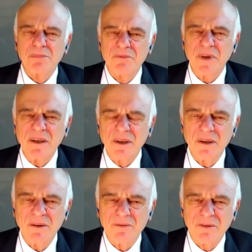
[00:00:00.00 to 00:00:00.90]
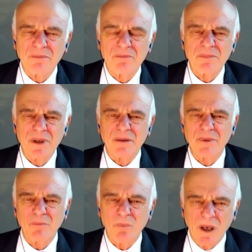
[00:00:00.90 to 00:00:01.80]
prevent it from
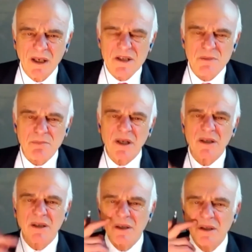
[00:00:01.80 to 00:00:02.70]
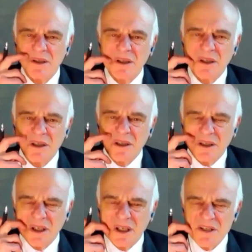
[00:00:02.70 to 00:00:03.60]
becoming widespread
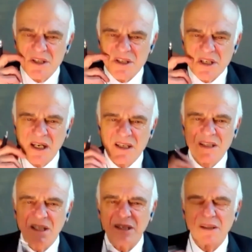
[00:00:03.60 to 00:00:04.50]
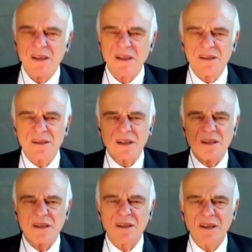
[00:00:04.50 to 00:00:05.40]
in society. And
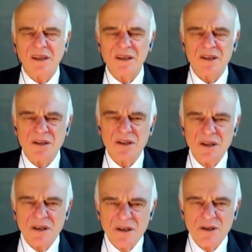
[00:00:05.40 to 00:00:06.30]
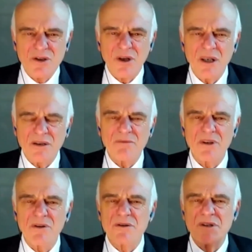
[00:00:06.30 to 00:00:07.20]
I think it's trying to
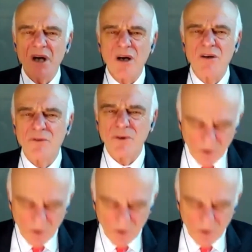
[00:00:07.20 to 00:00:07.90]
reduce the overall